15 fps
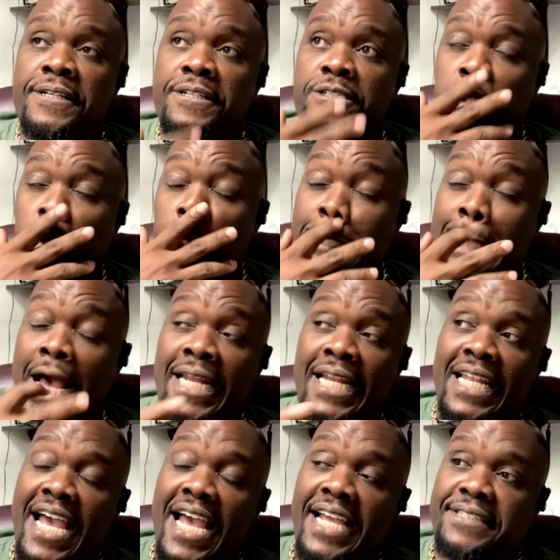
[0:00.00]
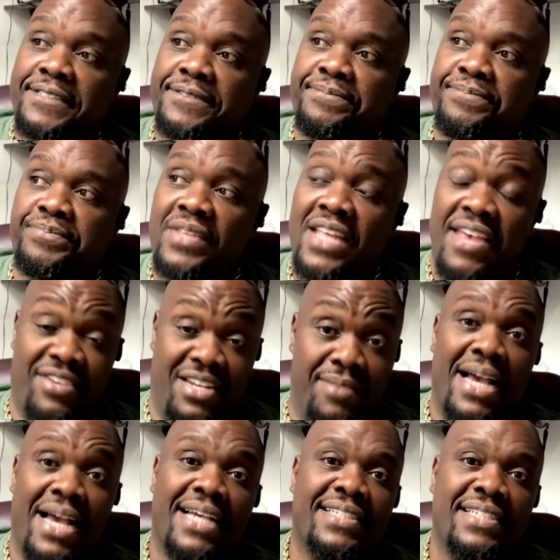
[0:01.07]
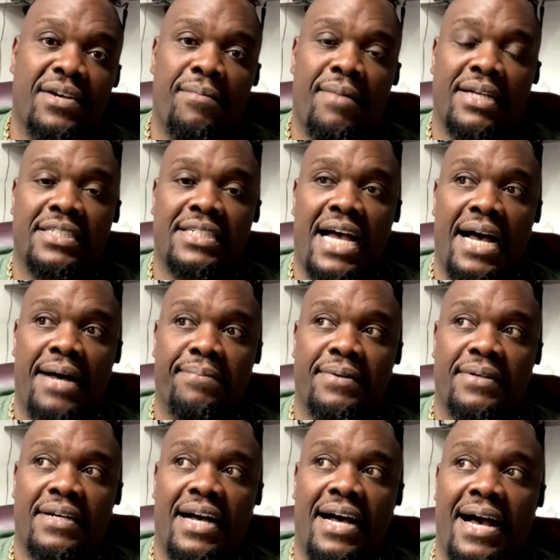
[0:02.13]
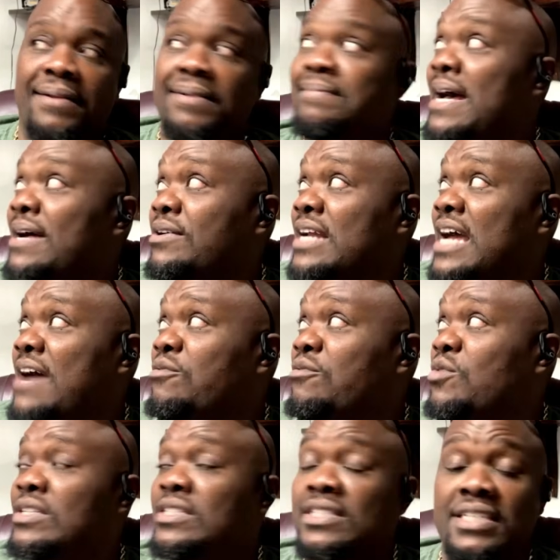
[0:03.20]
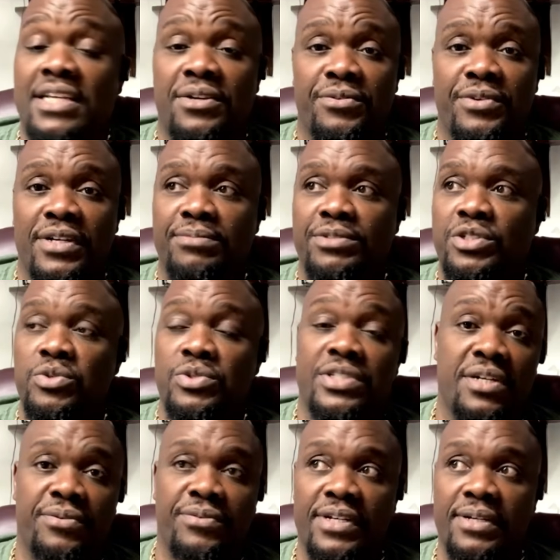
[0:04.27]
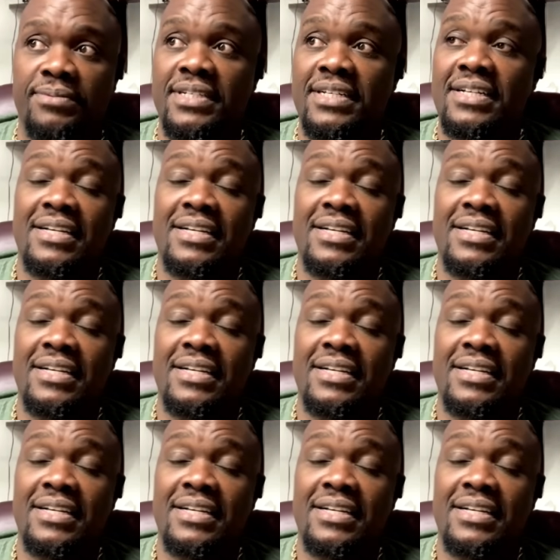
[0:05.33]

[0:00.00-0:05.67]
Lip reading: So it's kind of like, even in, like I said, with my shop, I'm not going to have one set of rims, two set of rims.